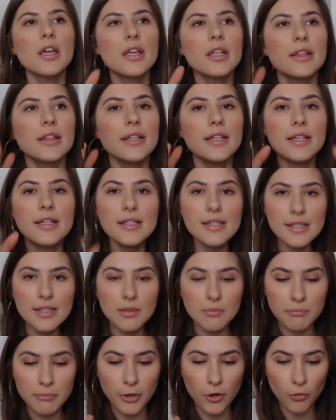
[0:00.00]
These
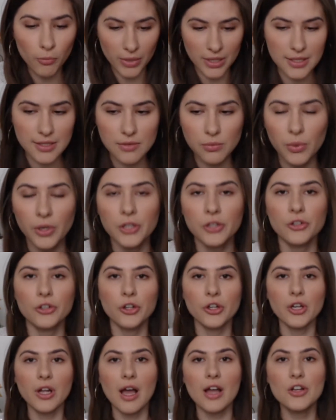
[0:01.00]
moments when you're
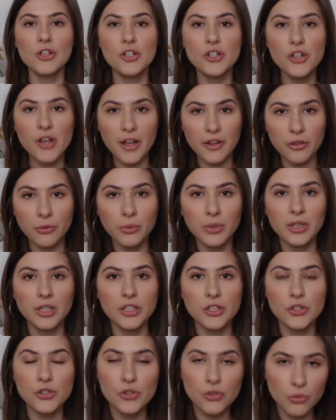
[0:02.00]
gonna genuinely
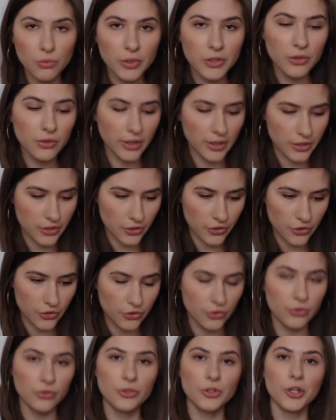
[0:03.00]
do what you like to do,
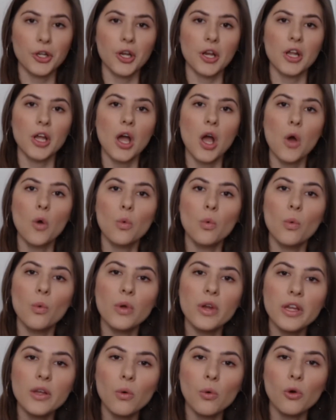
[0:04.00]
you're gonna
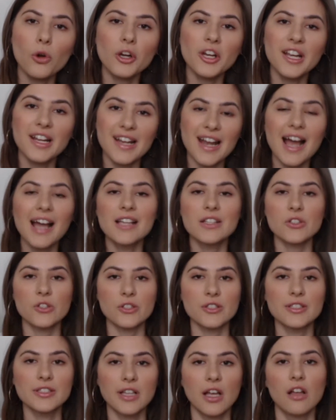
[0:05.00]
reorganize
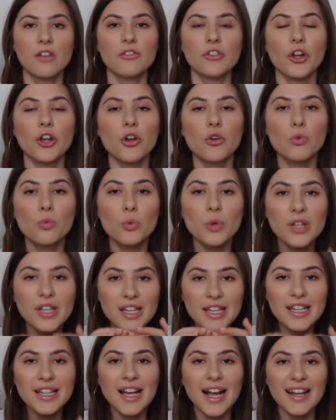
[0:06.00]
yourself, you're gonna
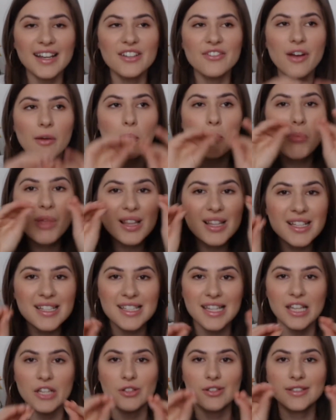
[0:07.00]

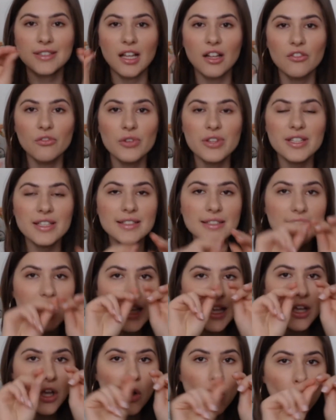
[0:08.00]
rehabilitate yourself
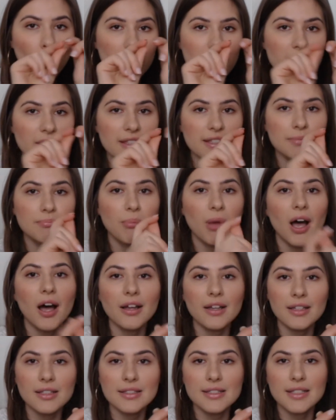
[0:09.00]
within these
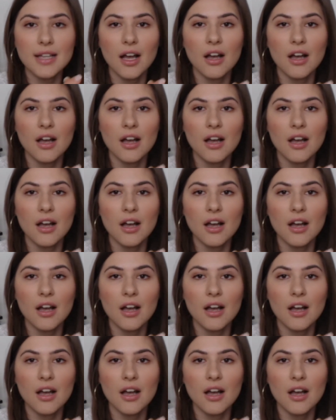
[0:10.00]
pockets